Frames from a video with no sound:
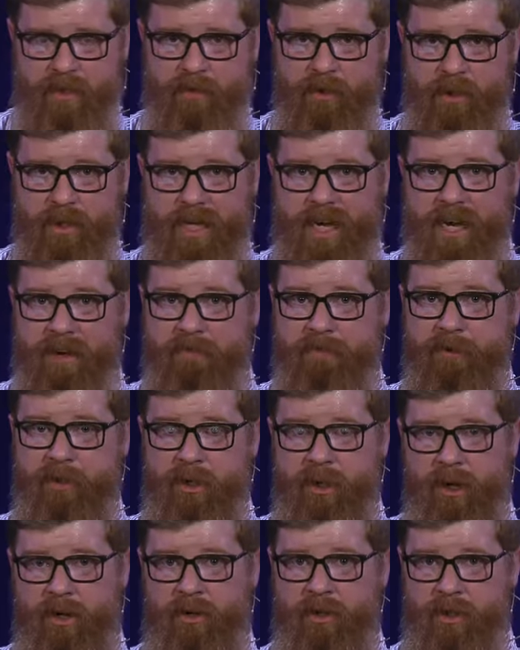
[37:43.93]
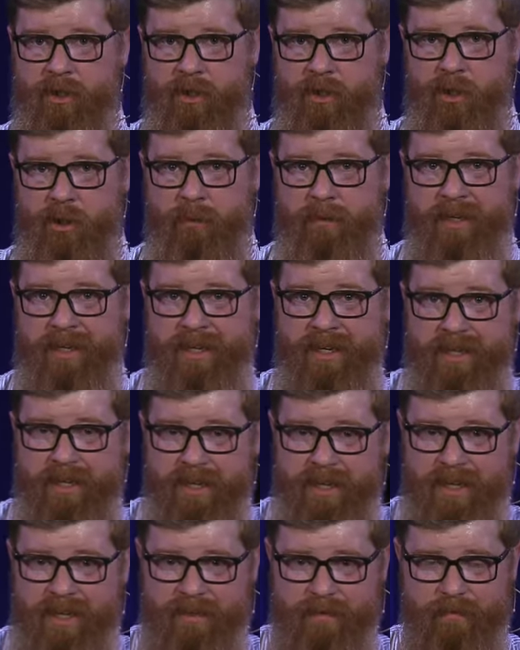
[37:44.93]
of your life feel all consuming, and
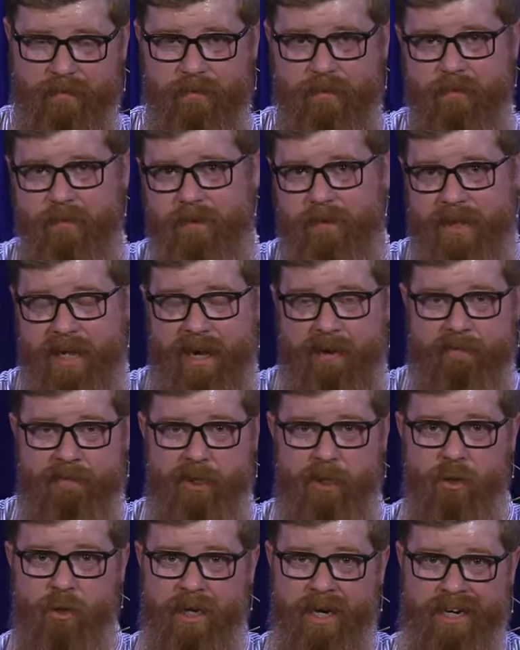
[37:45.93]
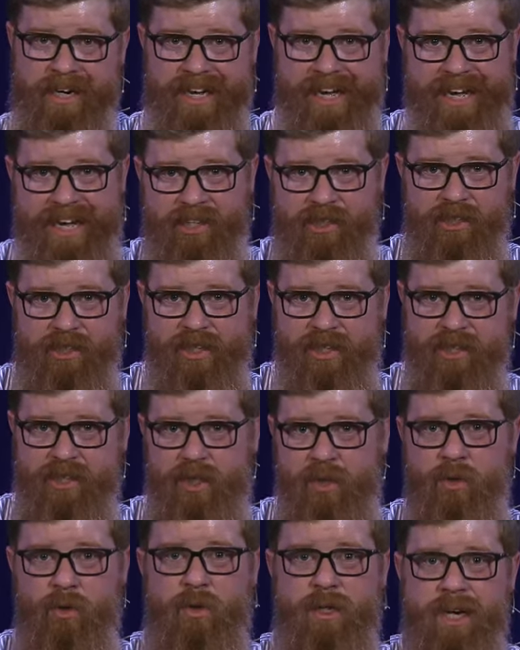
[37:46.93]
that view kind of edges into
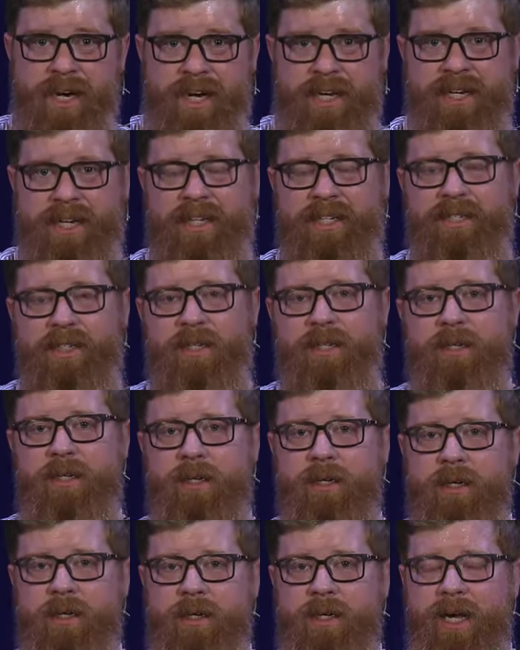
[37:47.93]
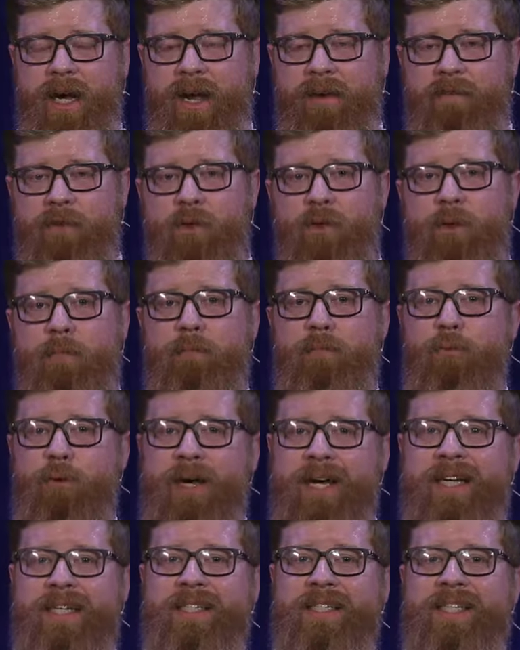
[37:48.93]
who God is? And have you
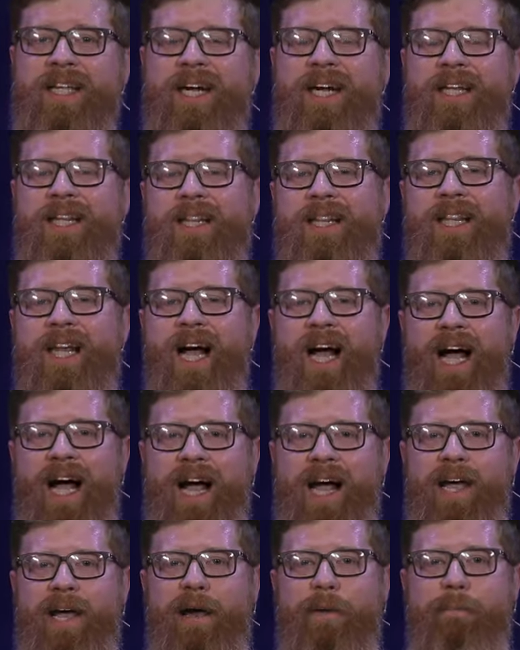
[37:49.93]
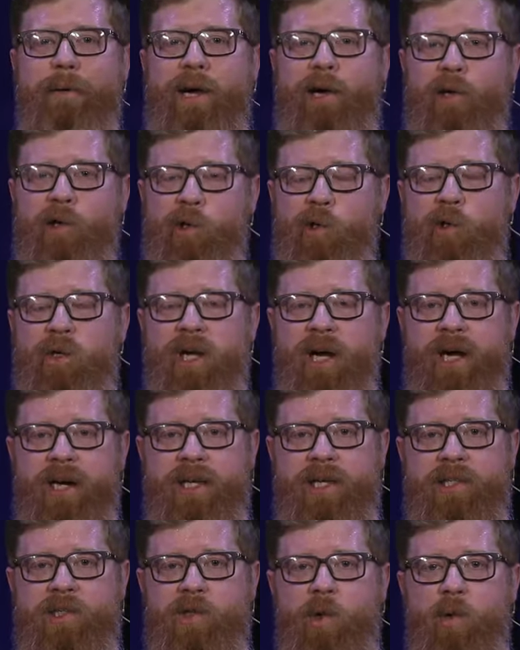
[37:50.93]
embraced a lie about who God
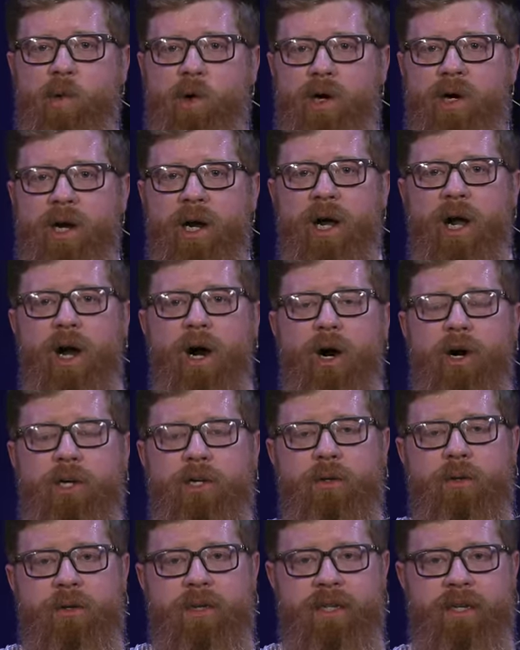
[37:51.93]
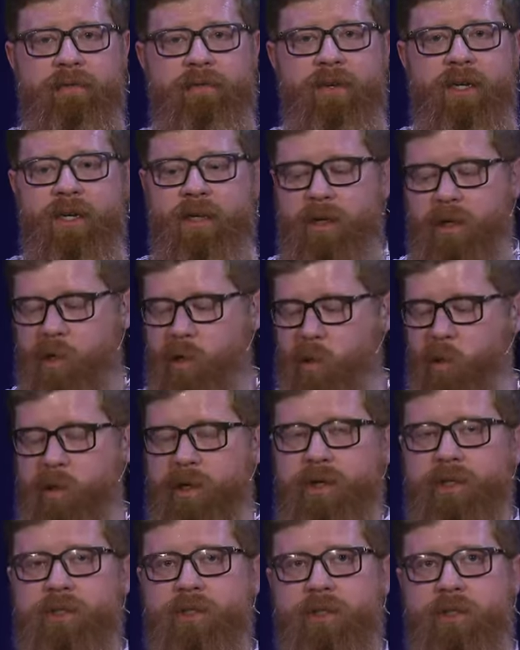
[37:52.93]
is, or are you living
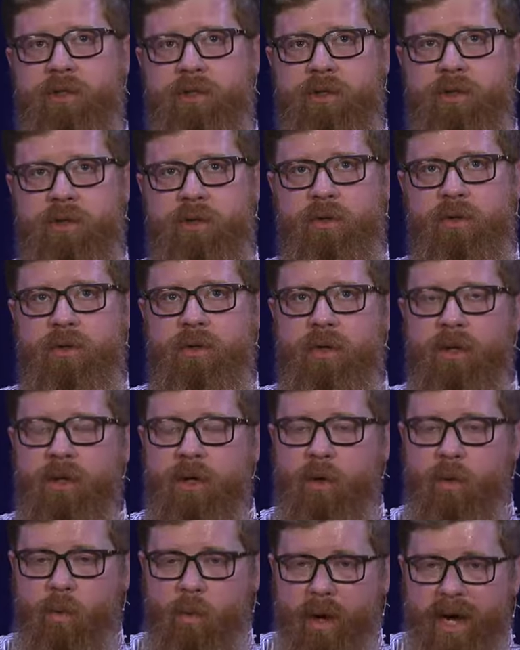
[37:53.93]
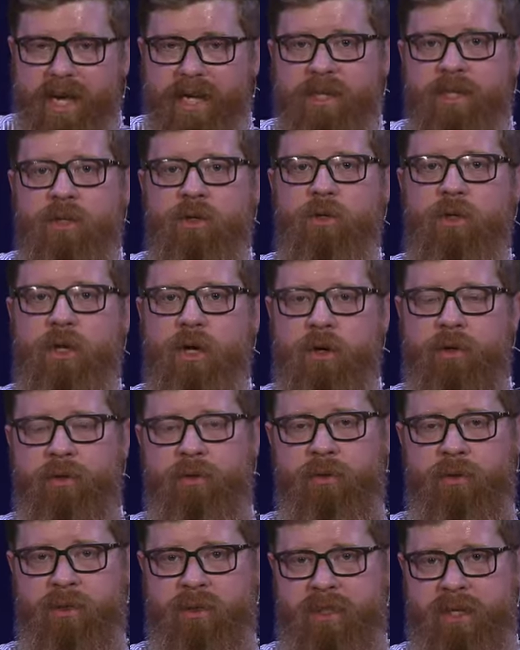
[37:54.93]
according to the truth? When you go
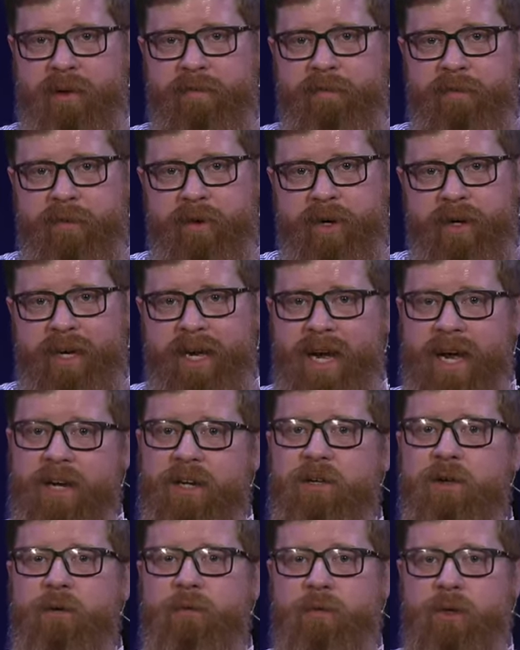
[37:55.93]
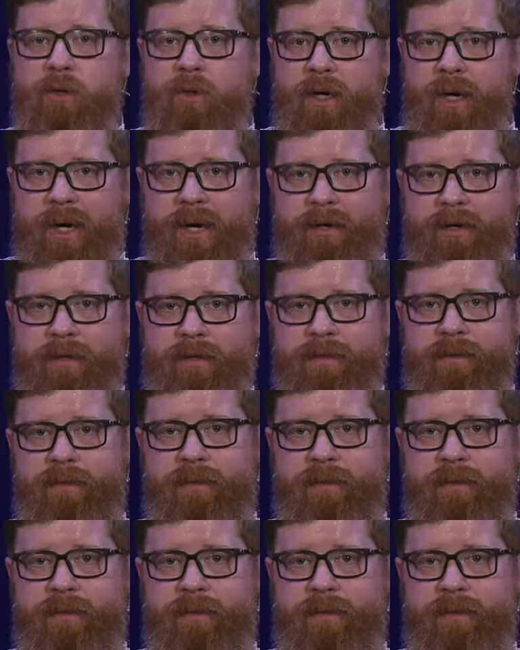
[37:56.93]
through suffering, how do you view God?